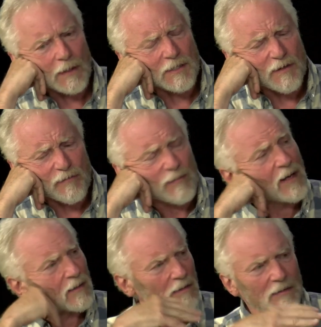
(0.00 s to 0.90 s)
as a
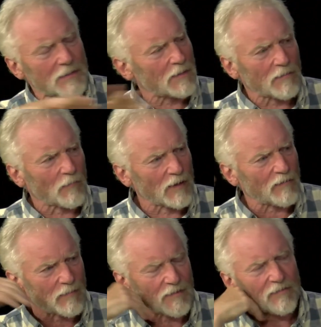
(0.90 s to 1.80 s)
female, it's written
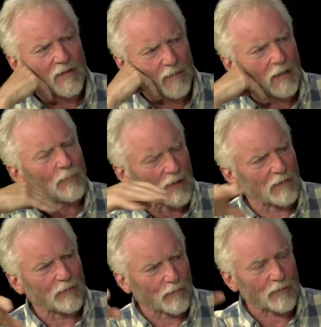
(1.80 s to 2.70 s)
from a female point
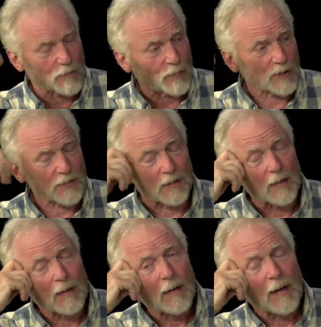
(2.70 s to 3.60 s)
of view, 1st mm -hmm. person.
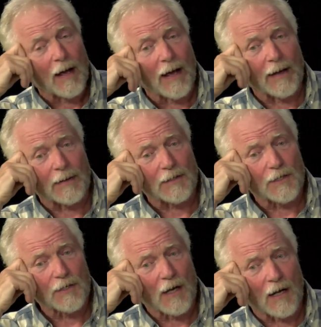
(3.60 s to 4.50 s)
And
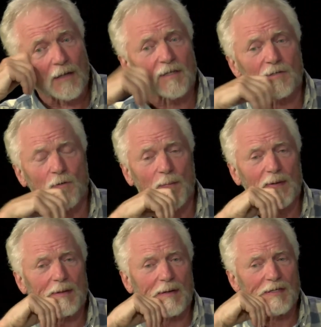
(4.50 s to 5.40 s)
uh, this
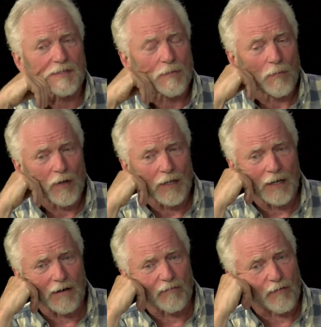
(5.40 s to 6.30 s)
woman, it's written
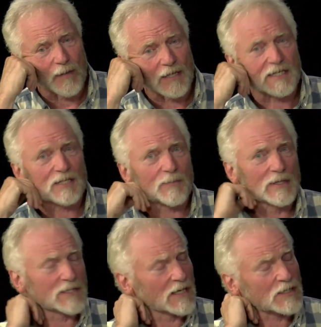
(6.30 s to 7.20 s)
here in Vermont, takes
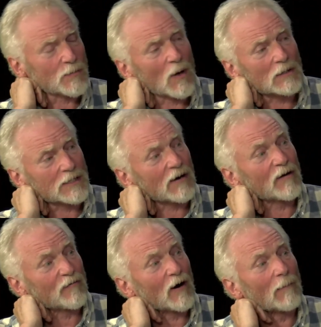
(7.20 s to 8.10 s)
place on a small
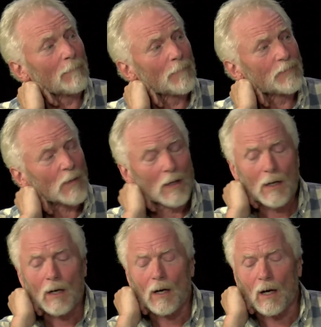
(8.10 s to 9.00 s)
dairy farm. Mm -hmm.
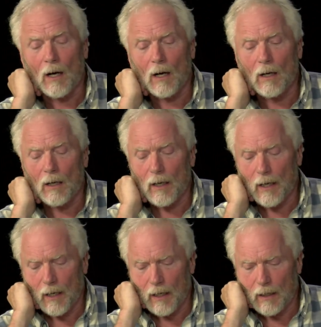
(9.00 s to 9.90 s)

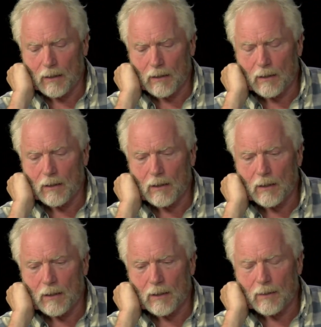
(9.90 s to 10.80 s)
uh, and
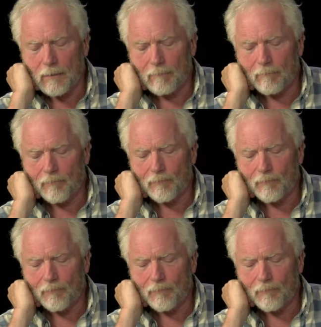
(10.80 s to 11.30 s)
um,